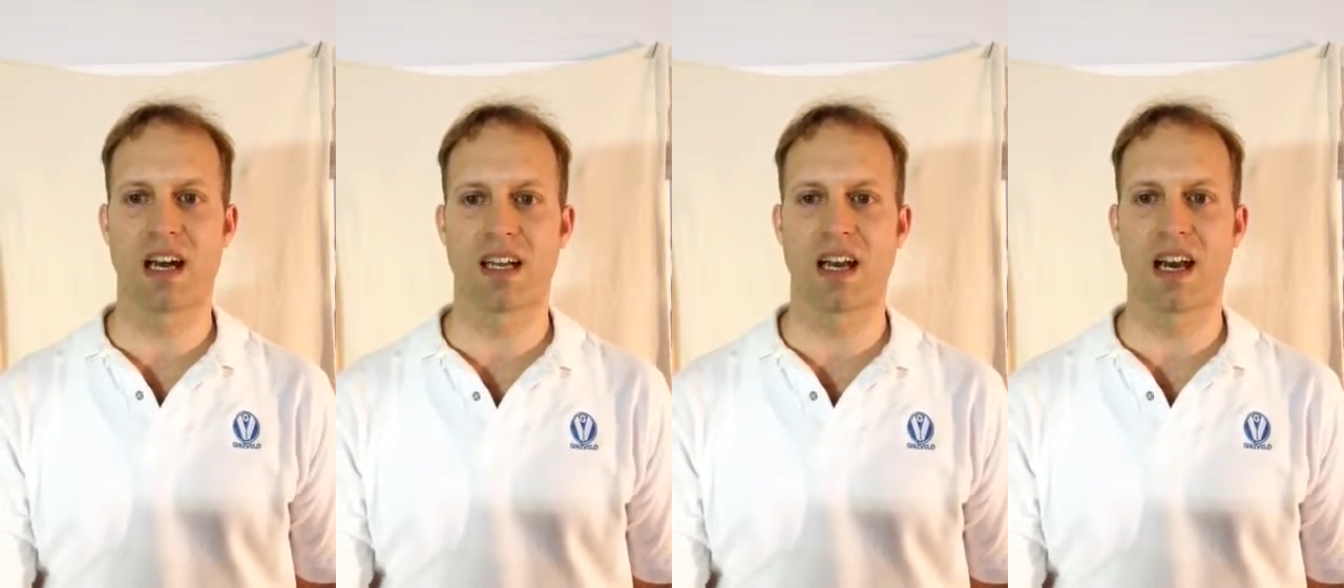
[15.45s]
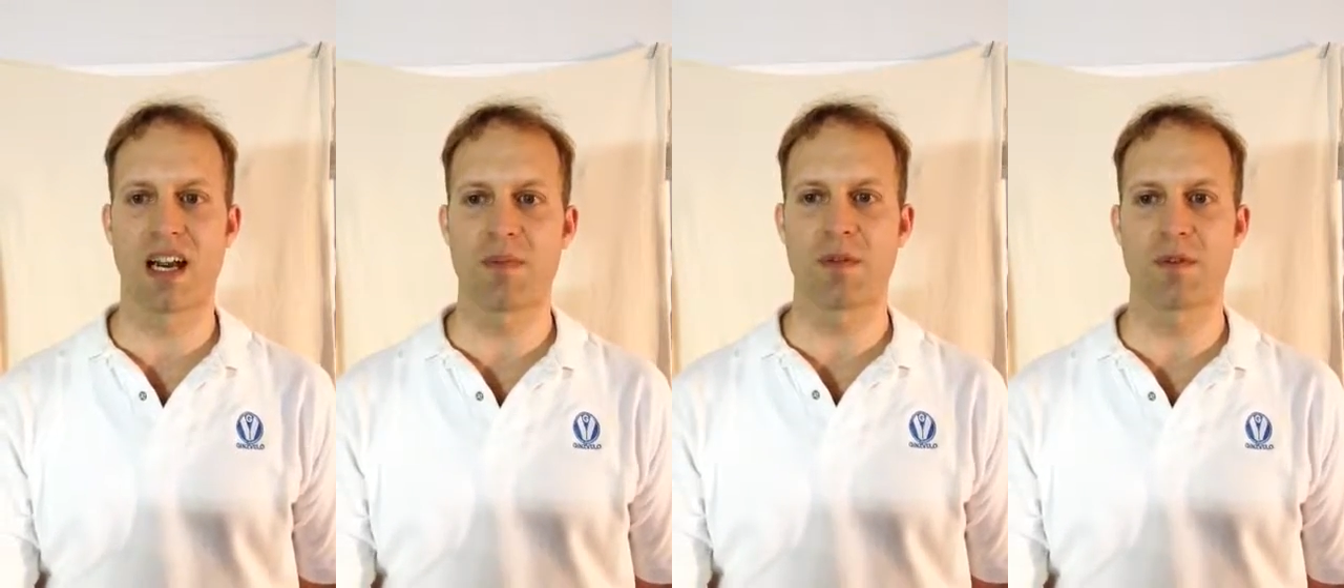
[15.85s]
on a
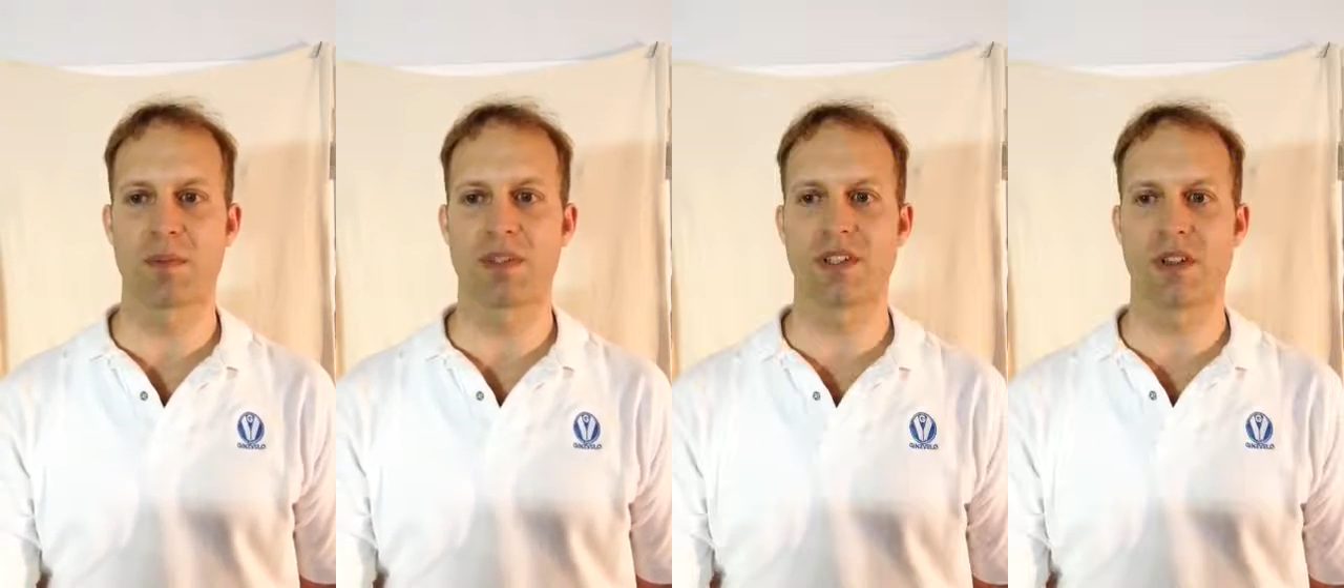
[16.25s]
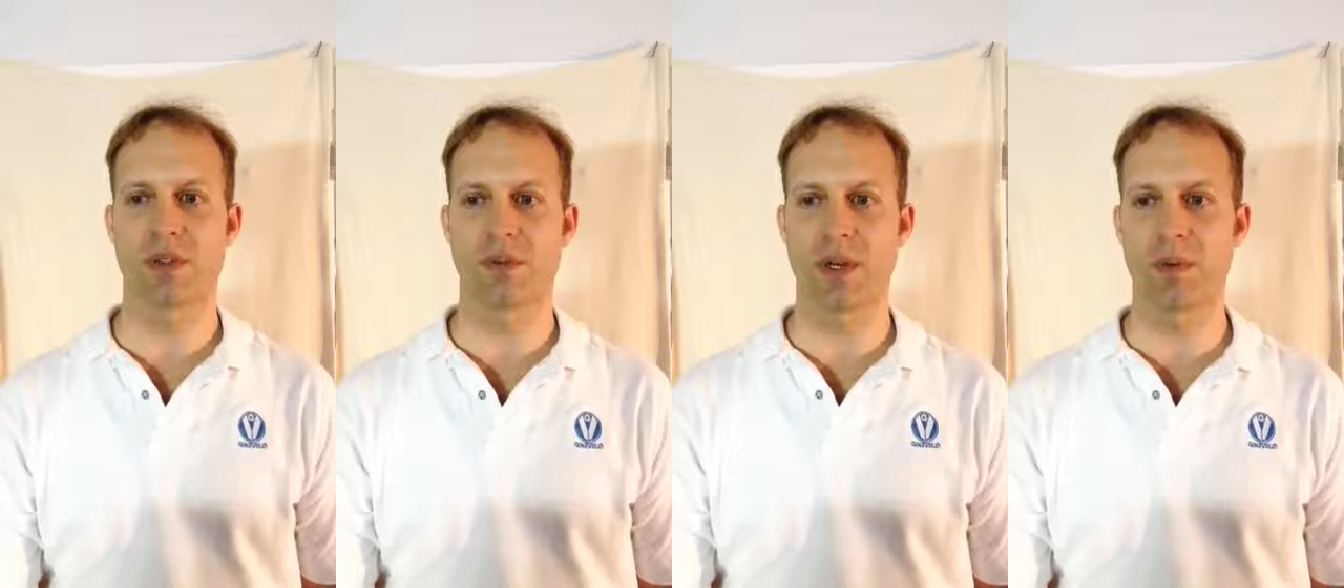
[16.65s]
high-performance
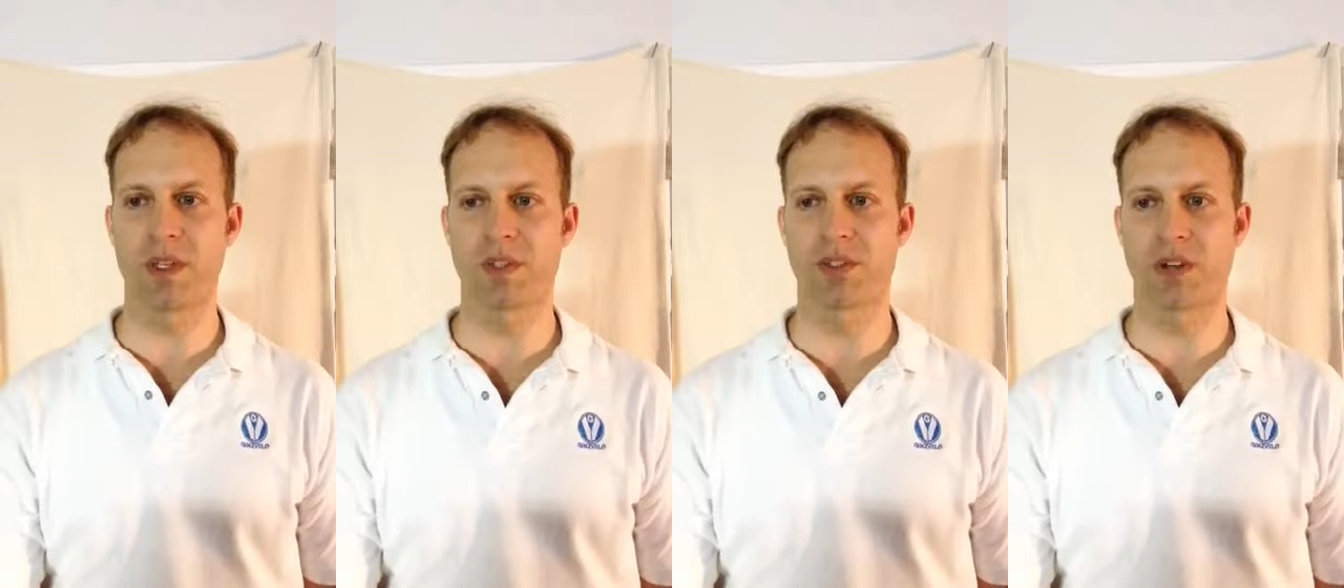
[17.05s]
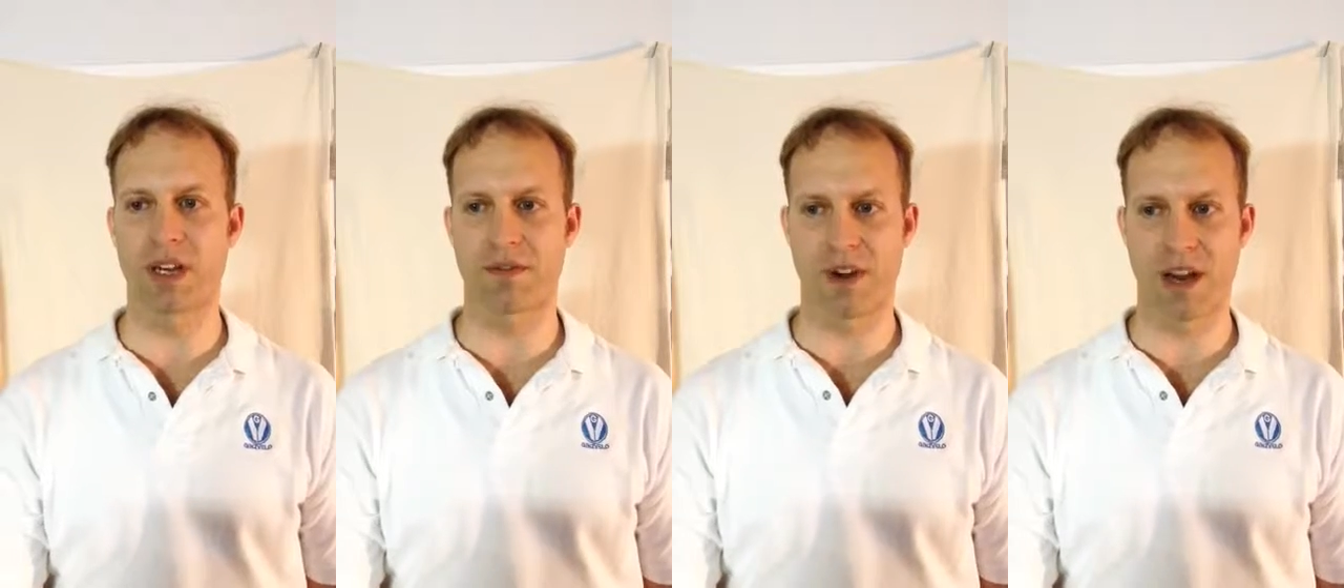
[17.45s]
three-wheeled
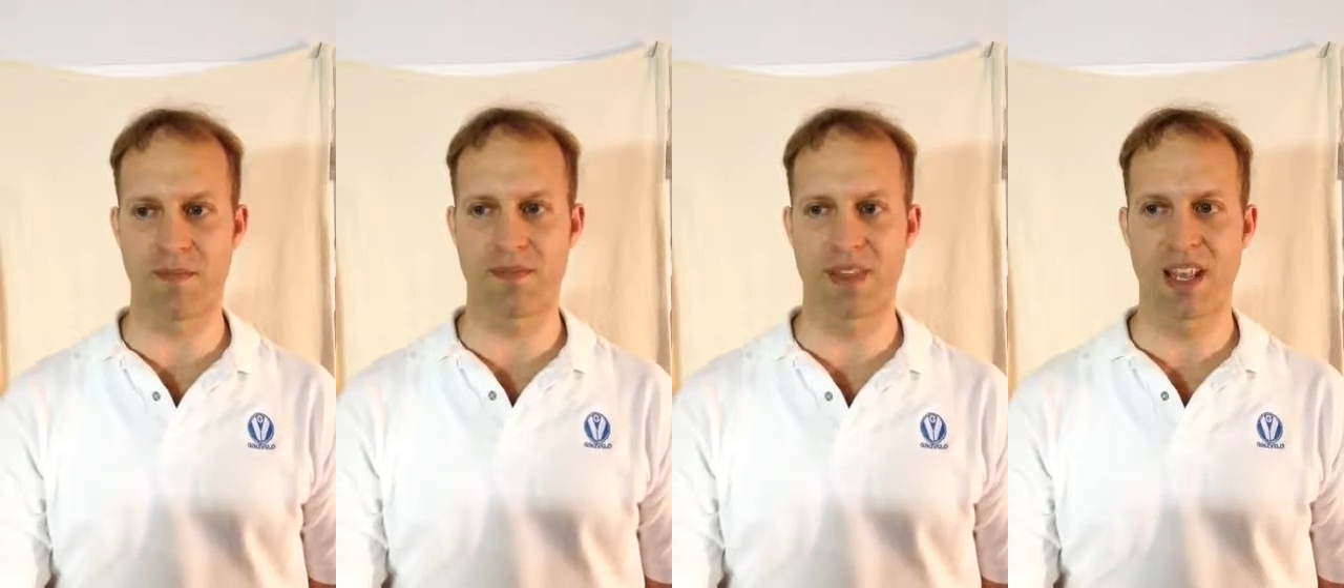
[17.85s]
trike frame